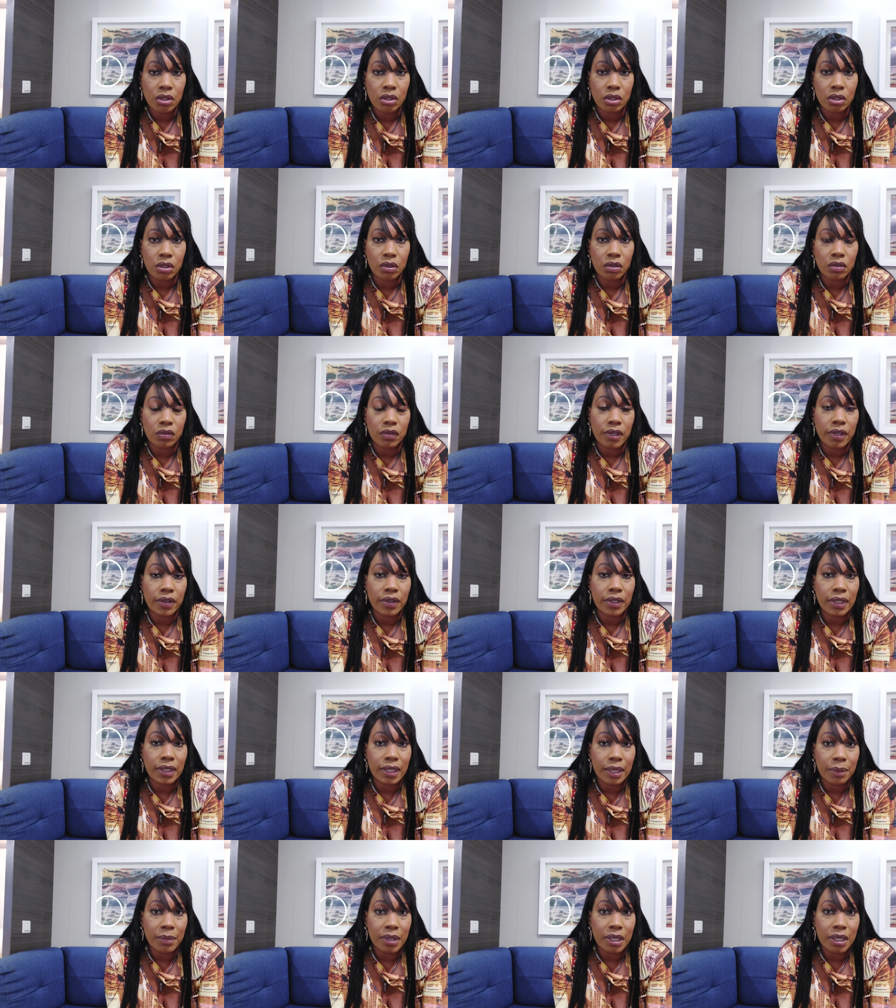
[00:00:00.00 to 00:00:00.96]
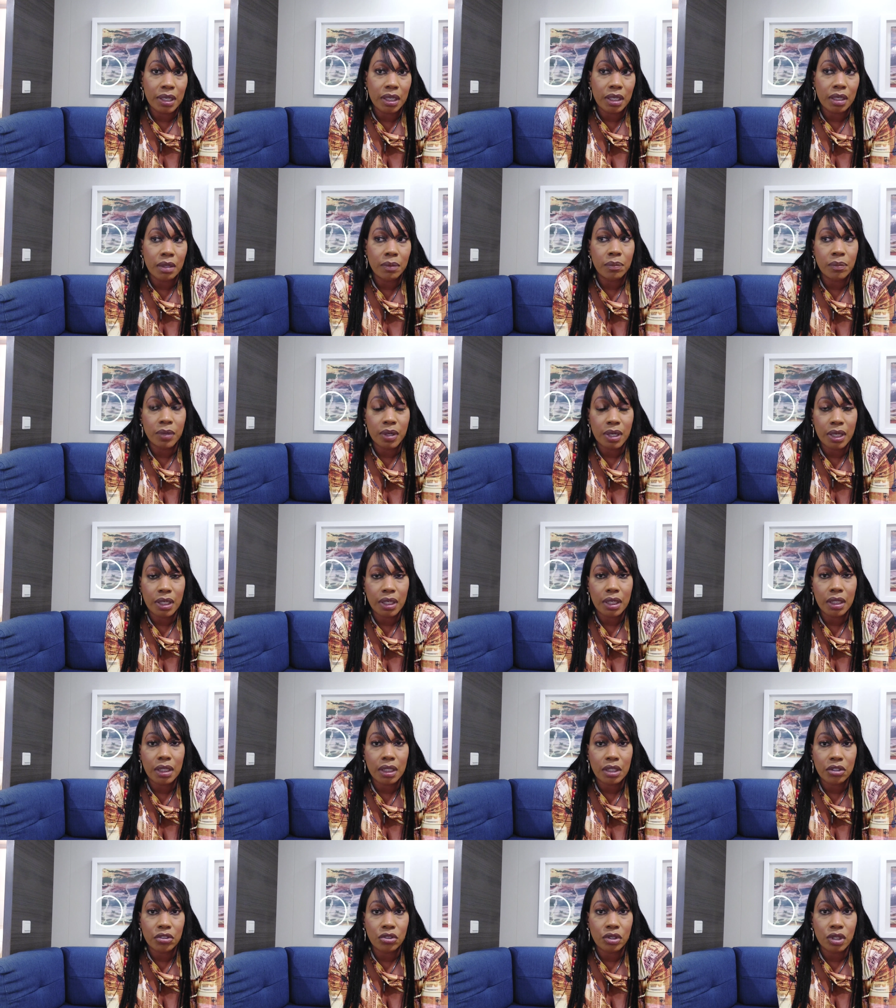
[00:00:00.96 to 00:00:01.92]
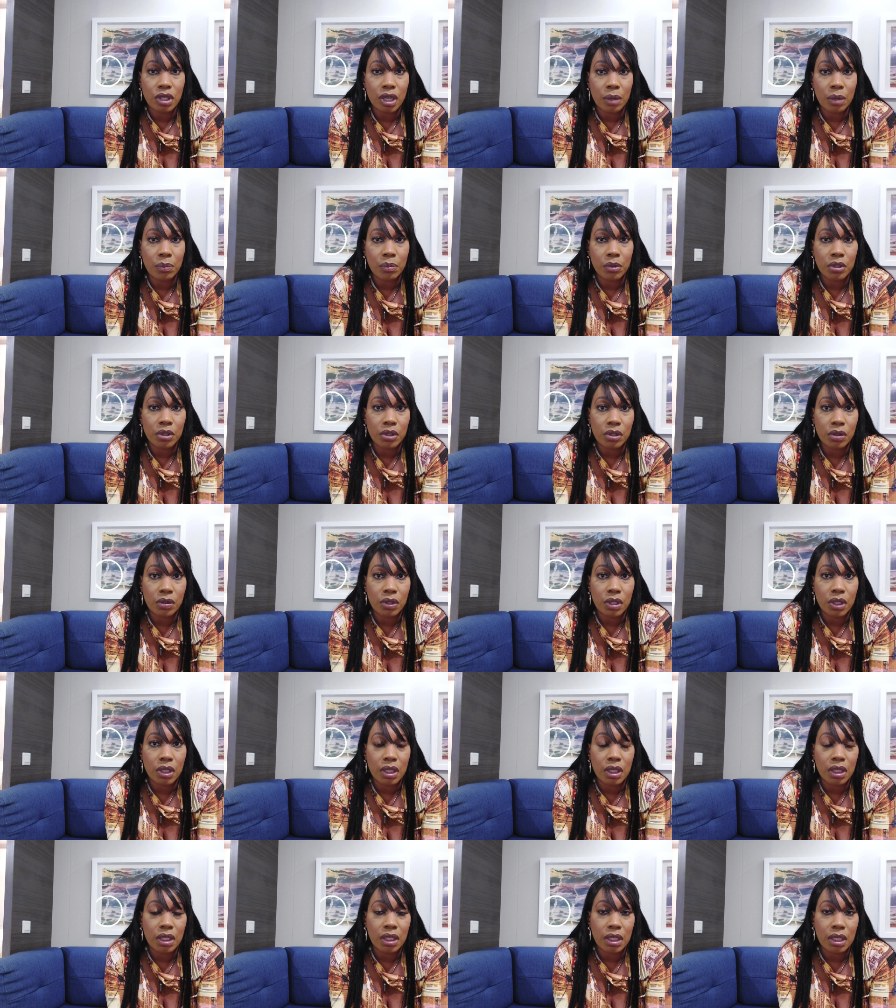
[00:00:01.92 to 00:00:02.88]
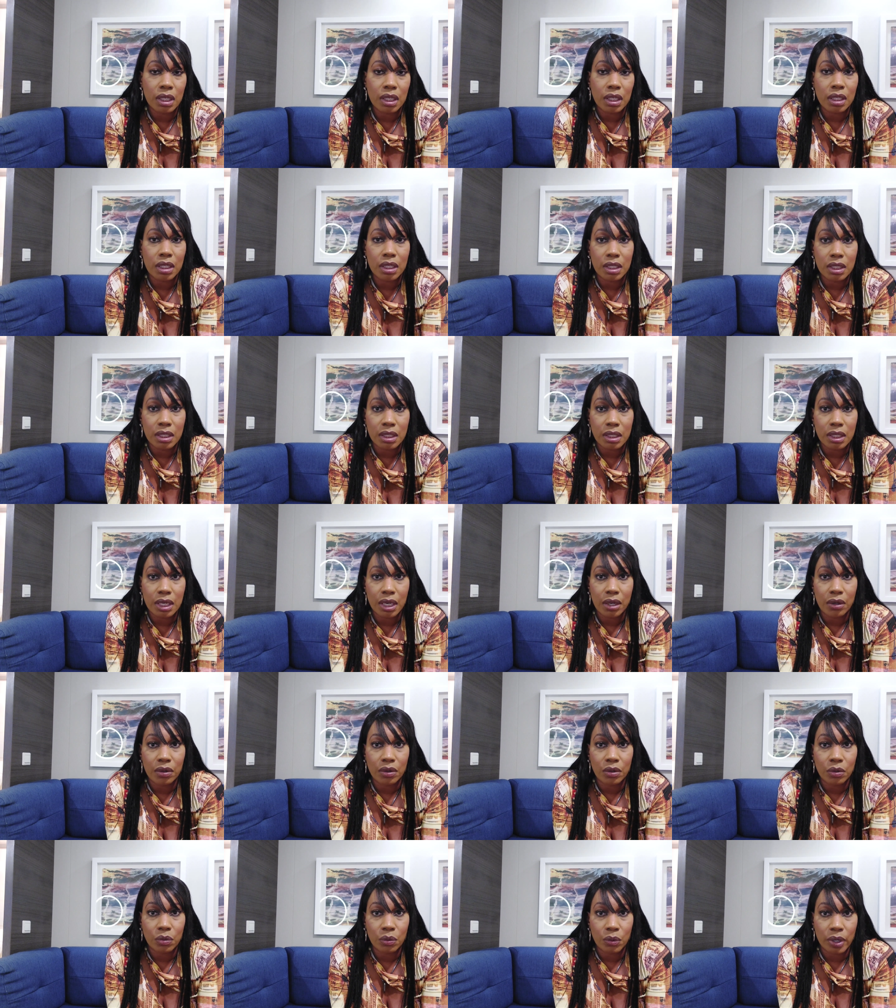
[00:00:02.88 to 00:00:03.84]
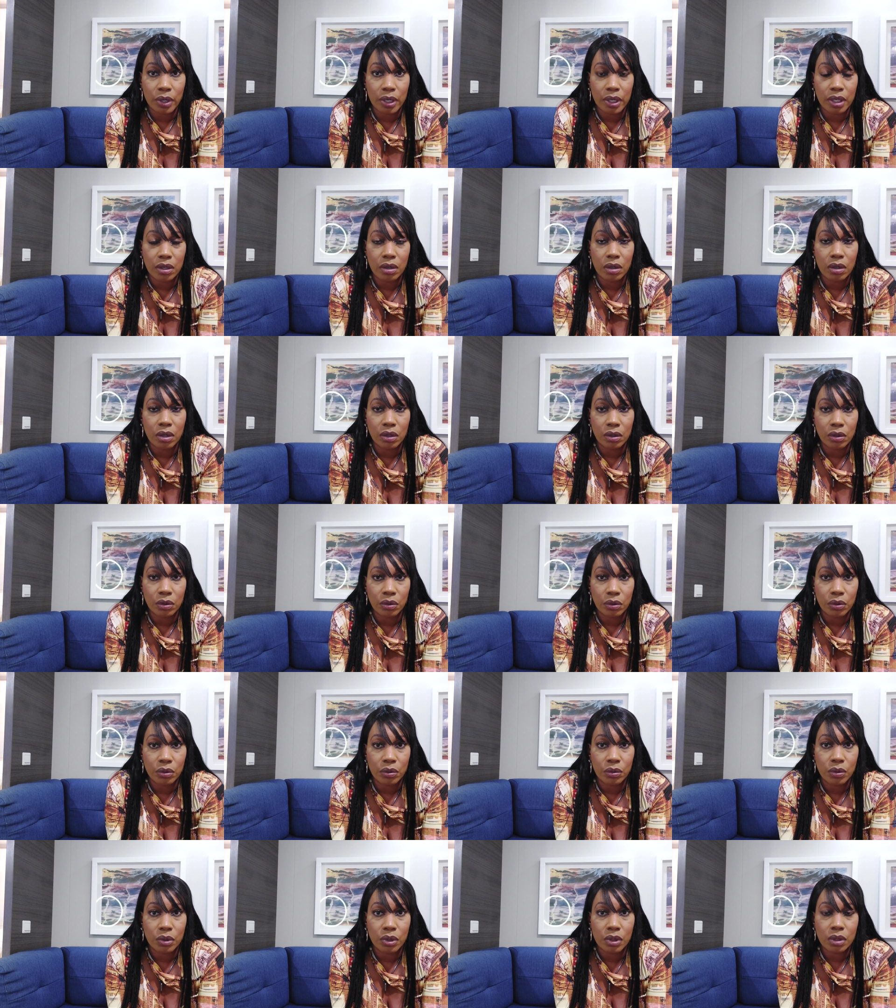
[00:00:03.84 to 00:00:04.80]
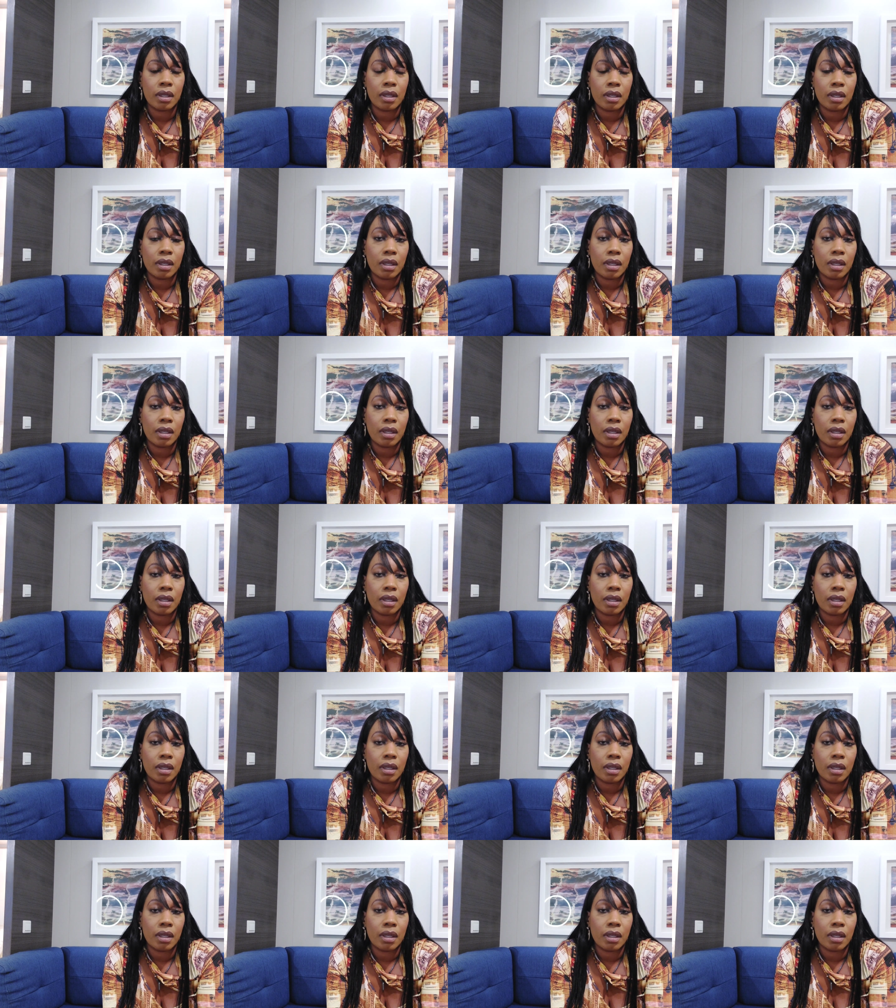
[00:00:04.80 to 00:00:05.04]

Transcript: So it's very limited, but it gives you an opportunity to get a discounted rate on a cruise.